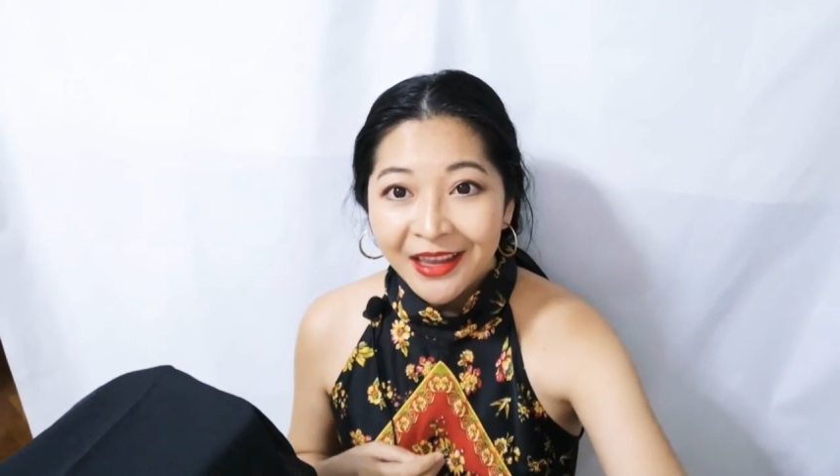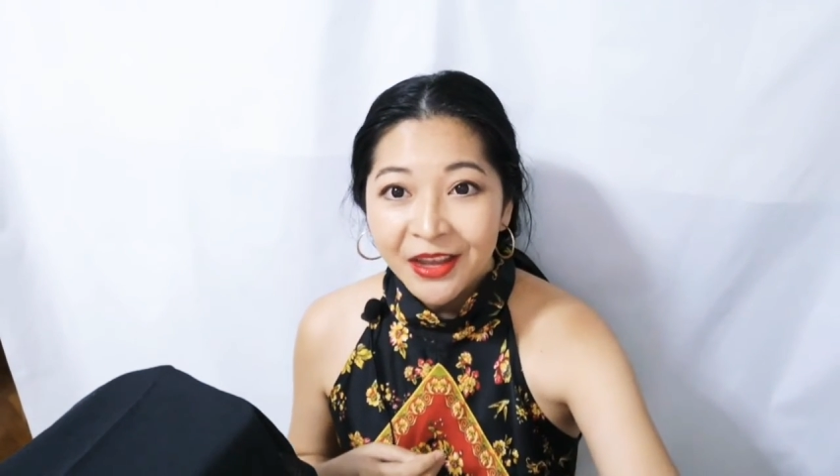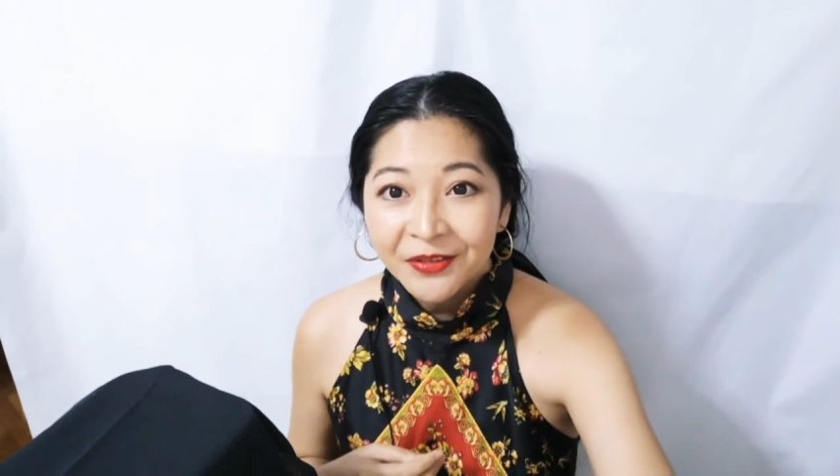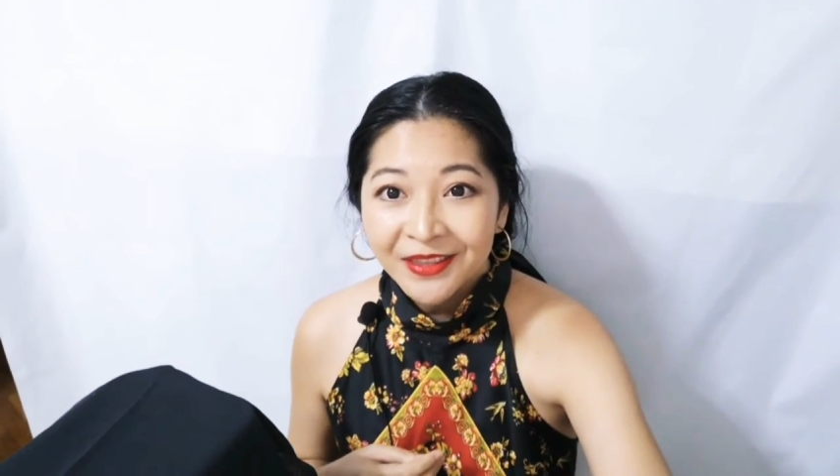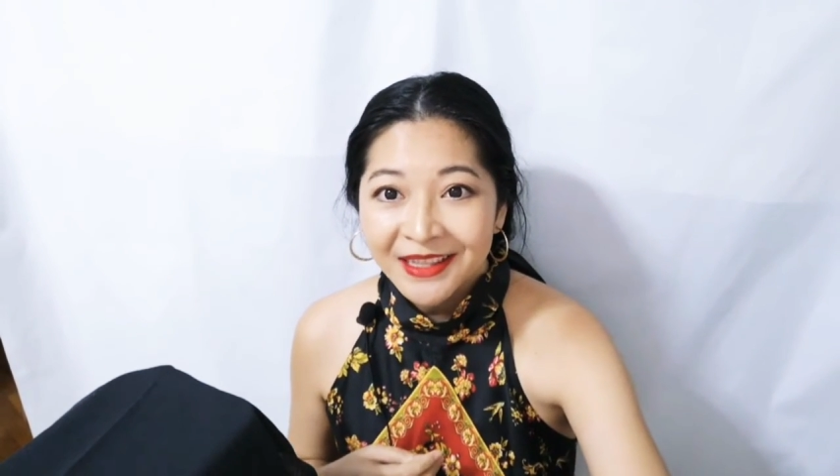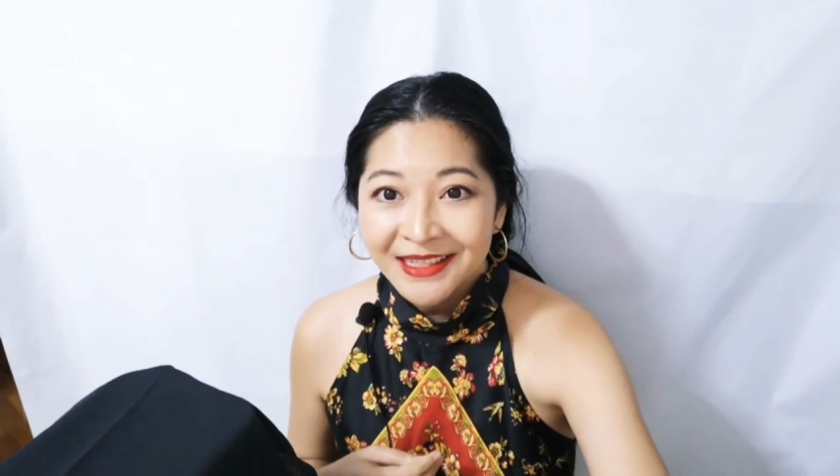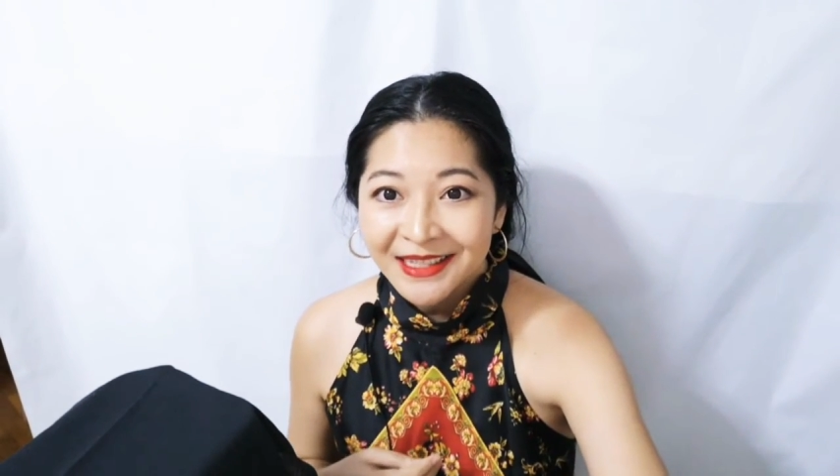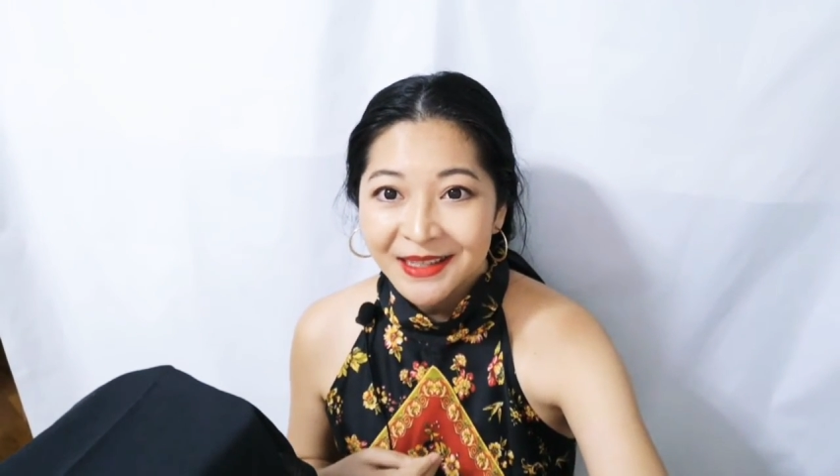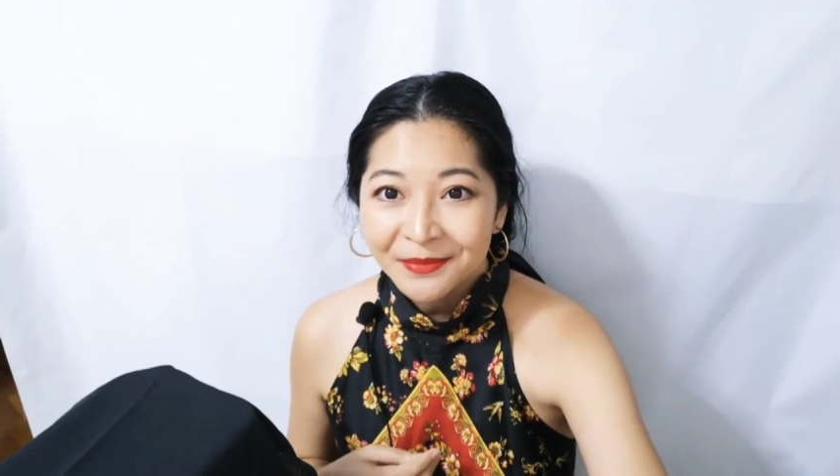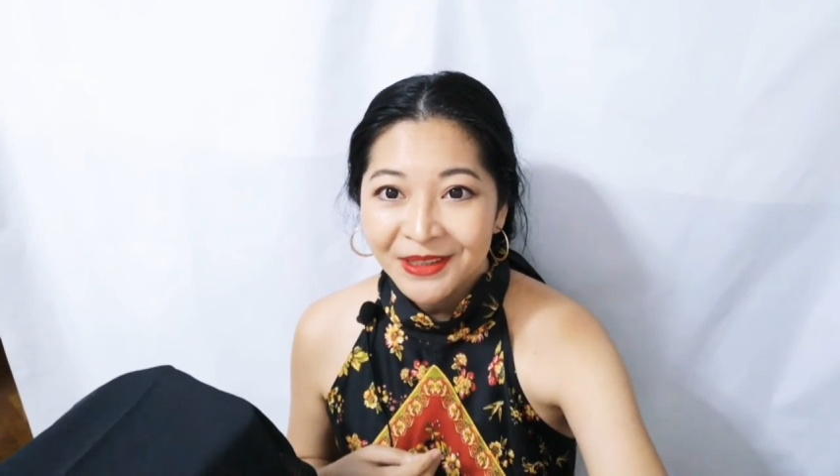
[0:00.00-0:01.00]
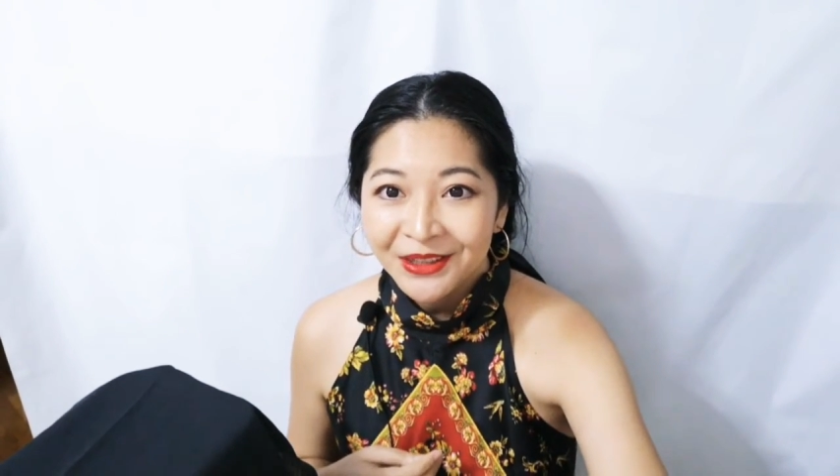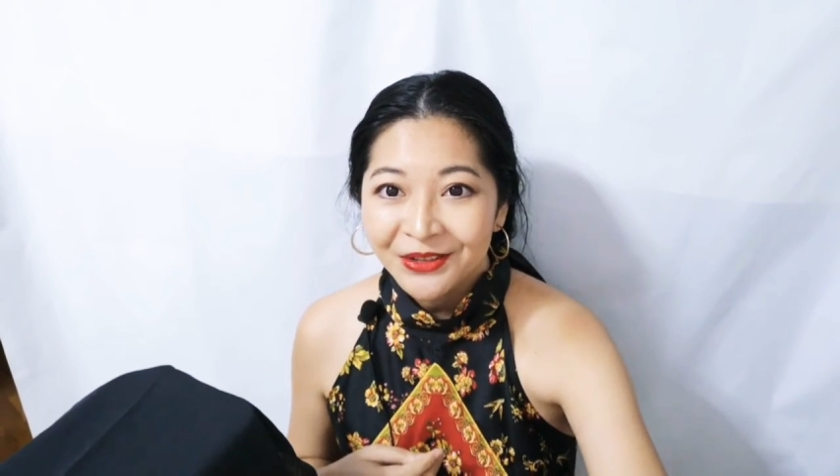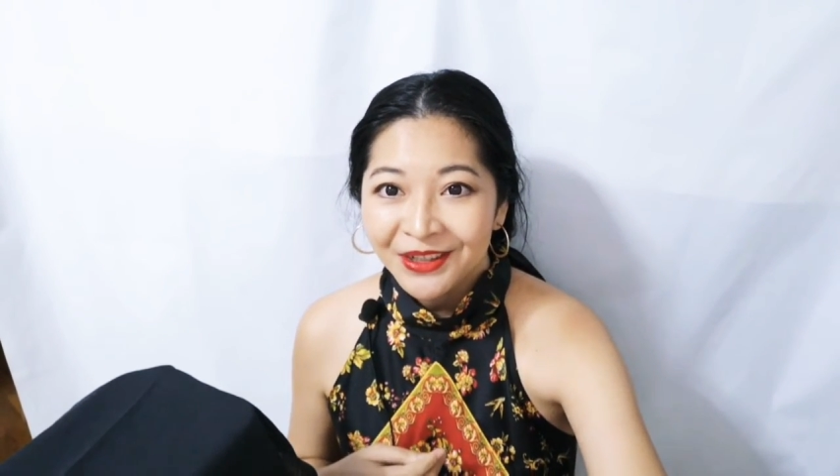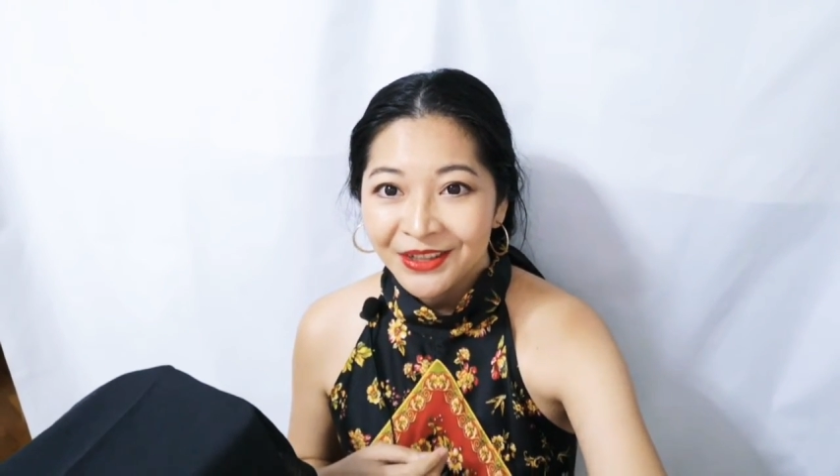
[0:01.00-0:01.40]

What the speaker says: If this is something you're